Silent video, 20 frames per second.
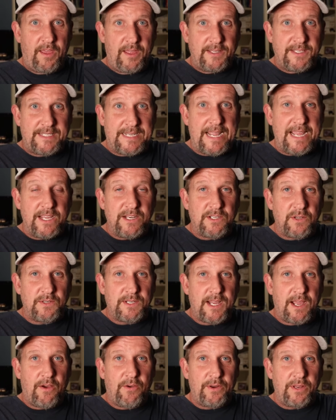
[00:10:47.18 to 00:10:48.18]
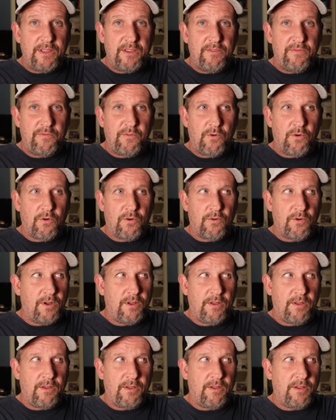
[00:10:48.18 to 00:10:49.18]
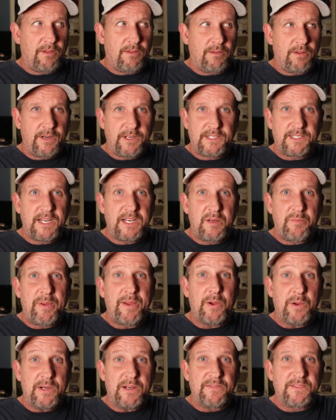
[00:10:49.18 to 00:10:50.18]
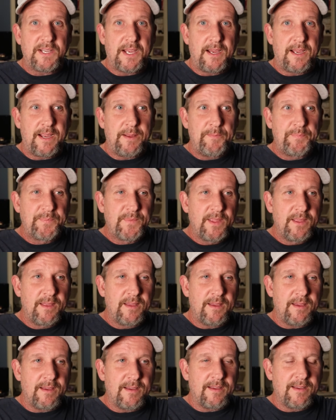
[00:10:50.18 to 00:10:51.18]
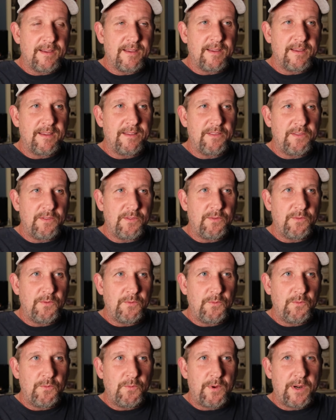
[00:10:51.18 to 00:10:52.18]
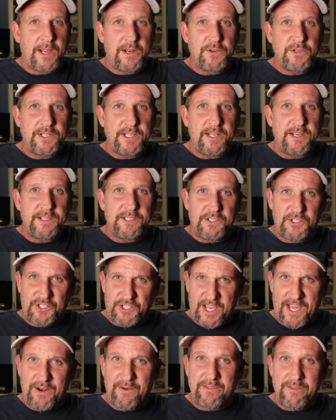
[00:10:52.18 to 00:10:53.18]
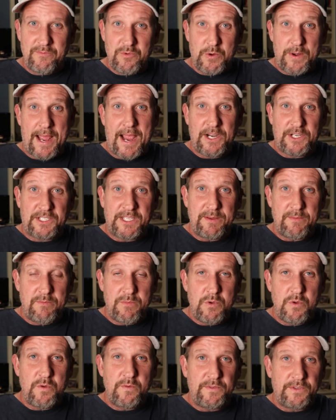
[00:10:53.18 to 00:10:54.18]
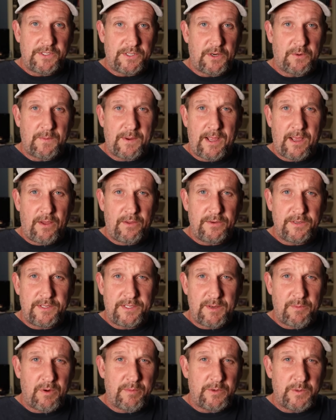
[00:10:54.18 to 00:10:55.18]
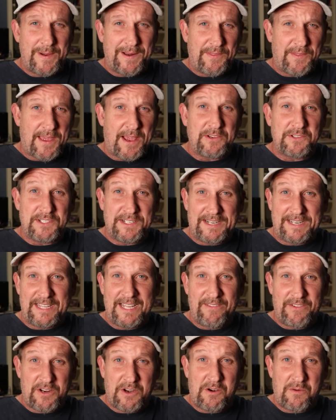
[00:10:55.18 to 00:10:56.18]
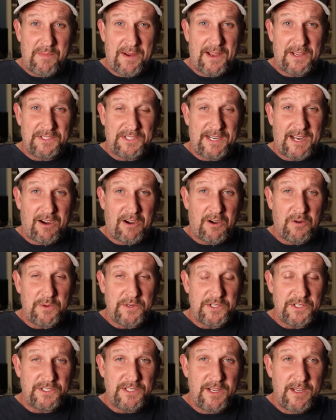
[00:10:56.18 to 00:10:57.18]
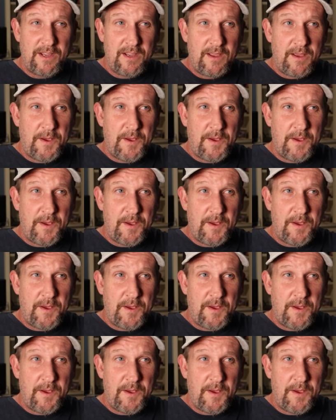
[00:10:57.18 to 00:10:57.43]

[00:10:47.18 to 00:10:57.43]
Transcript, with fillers: and stay in totality for uh, an extended period of time. Uh, what I understand is the shadow of the moon actually moves around somewhere between one thousand and eleven hundred miles an hour, which is